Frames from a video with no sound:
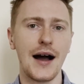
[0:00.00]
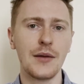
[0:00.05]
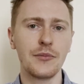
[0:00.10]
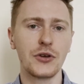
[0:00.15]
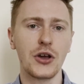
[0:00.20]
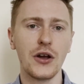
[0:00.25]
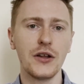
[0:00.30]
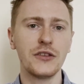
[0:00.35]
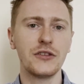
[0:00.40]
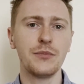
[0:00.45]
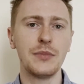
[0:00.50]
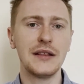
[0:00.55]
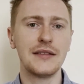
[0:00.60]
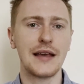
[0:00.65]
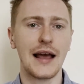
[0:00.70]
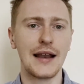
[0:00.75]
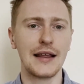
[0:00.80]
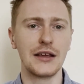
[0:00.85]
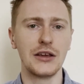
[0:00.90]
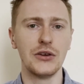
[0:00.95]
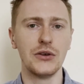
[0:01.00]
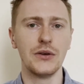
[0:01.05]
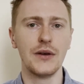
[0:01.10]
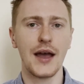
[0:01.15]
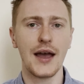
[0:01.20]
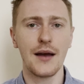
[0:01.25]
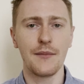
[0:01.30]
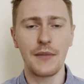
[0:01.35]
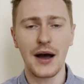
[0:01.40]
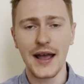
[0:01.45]
I'm going to be telling you
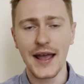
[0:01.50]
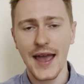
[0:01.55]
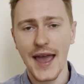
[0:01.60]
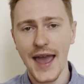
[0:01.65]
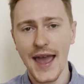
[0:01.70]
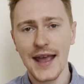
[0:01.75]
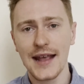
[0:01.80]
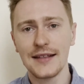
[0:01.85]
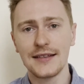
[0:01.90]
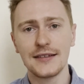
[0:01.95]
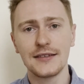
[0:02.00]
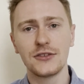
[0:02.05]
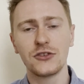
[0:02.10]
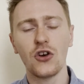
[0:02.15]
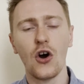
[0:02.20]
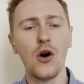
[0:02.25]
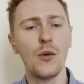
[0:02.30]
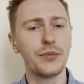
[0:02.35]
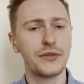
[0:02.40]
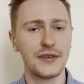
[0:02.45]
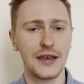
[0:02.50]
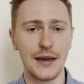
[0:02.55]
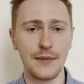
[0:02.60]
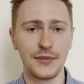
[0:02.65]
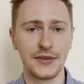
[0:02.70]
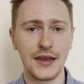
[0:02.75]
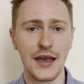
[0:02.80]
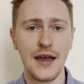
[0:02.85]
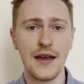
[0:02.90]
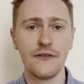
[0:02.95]
my 8 top
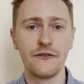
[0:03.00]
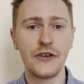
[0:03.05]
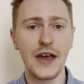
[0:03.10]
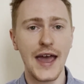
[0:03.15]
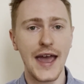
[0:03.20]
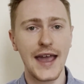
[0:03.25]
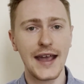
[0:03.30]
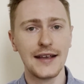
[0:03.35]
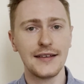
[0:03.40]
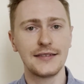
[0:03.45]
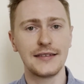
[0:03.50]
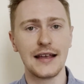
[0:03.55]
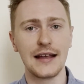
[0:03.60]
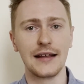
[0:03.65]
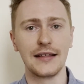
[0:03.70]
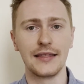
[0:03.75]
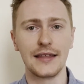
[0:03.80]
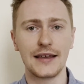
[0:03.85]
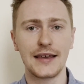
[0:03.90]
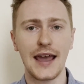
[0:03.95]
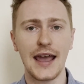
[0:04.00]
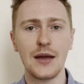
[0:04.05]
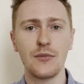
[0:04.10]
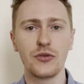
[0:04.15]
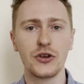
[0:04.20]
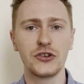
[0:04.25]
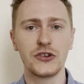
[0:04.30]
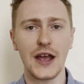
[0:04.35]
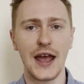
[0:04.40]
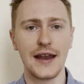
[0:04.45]
tips for acing the
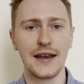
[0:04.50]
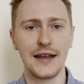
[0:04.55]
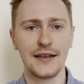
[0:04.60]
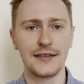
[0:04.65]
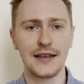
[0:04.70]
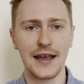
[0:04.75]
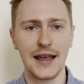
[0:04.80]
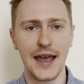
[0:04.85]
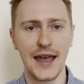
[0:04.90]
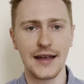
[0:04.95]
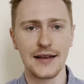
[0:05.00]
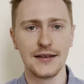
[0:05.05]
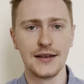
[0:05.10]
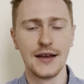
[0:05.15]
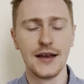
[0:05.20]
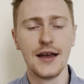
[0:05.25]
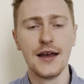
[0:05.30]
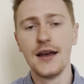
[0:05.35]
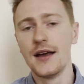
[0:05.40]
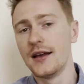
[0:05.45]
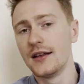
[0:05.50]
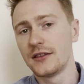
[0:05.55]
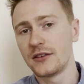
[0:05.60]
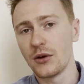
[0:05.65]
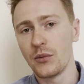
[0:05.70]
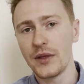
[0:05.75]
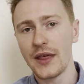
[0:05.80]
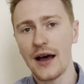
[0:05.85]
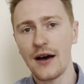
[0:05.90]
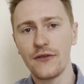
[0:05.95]
Cambridge NSAA. So
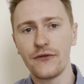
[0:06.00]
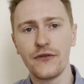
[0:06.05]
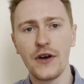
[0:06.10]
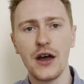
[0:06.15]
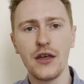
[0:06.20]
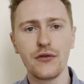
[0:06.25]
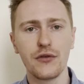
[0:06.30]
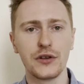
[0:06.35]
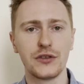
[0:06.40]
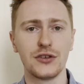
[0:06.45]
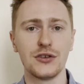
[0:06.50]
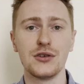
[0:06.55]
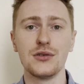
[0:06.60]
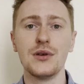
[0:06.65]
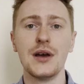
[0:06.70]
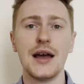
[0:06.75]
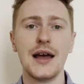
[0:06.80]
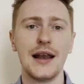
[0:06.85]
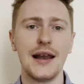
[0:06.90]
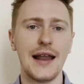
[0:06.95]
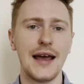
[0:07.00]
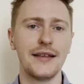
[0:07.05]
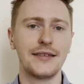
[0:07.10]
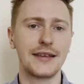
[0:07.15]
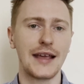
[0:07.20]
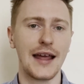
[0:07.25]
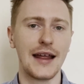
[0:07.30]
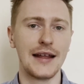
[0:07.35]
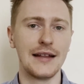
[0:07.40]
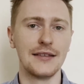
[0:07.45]
without further ado, let's
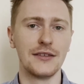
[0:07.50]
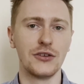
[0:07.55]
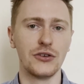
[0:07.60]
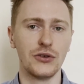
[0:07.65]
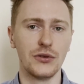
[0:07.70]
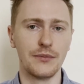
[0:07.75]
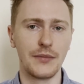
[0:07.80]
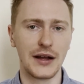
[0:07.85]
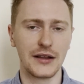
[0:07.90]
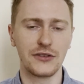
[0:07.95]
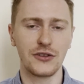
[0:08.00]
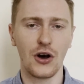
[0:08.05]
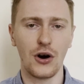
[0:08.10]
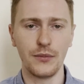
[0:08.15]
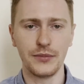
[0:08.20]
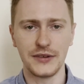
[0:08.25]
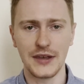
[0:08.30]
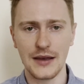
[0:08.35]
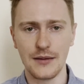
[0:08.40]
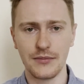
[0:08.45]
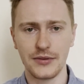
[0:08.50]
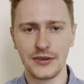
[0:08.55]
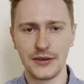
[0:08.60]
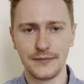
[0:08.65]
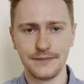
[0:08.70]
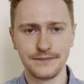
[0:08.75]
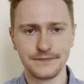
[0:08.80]
get into my top tips.